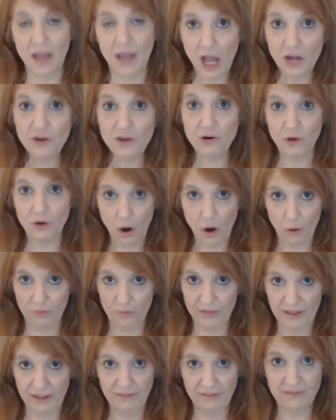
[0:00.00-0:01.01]
under
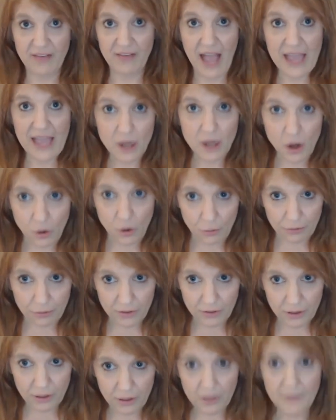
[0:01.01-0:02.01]
oath, they sign an
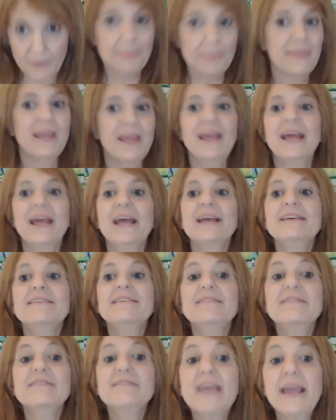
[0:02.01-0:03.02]
oath
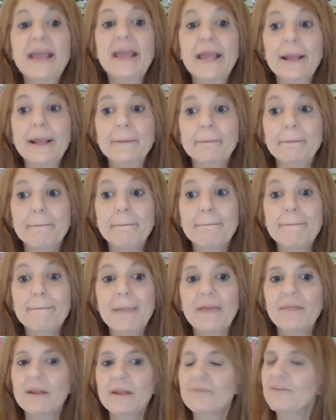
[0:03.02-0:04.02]
saying
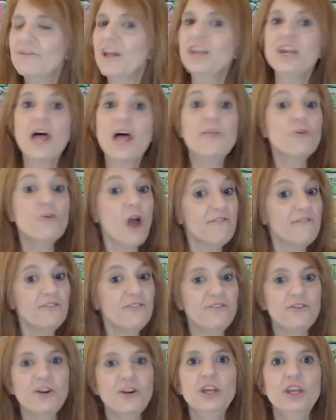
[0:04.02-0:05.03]
that if another
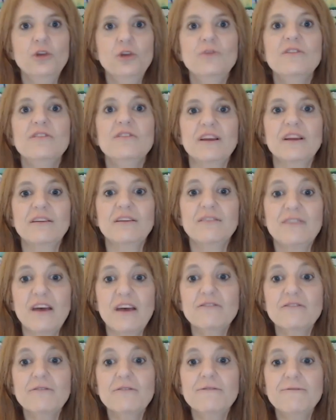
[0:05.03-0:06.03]
officer uses
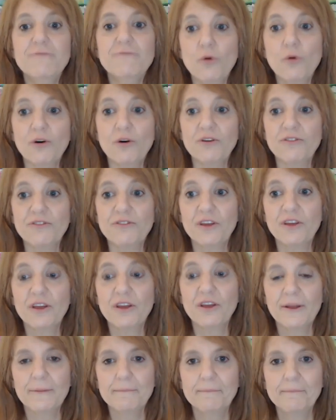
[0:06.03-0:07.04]
excessive force,
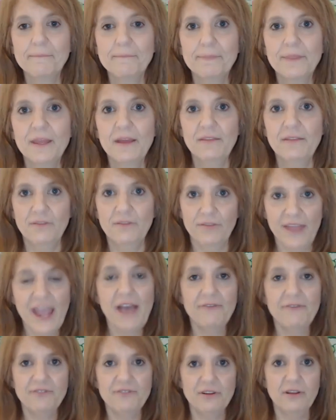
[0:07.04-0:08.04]
so they
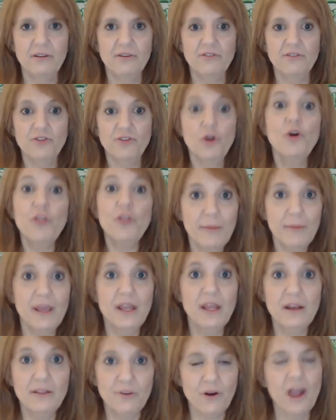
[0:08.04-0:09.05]
have to turn them
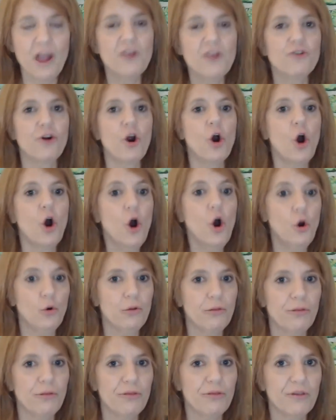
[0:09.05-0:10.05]
in, they're under
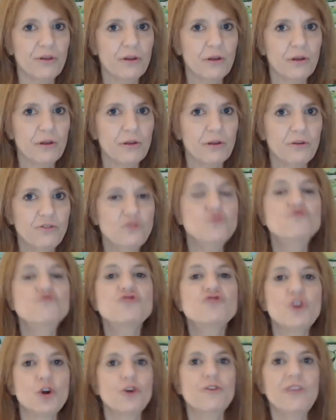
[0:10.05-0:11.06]
oath to
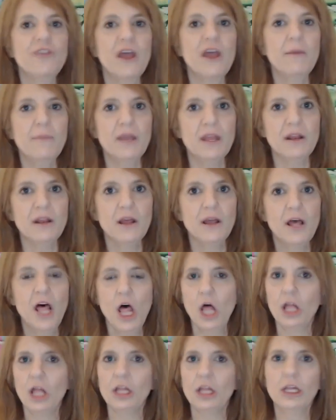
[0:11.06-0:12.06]
turn them in.
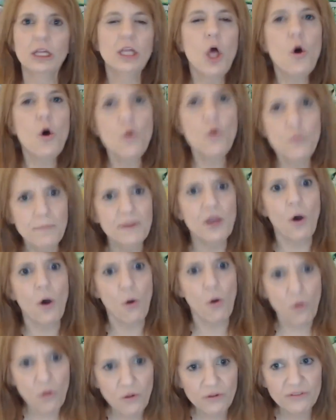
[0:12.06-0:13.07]
Lo and
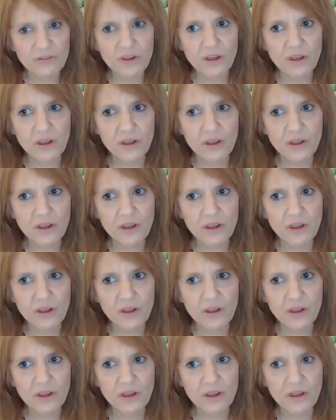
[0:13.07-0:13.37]
behold,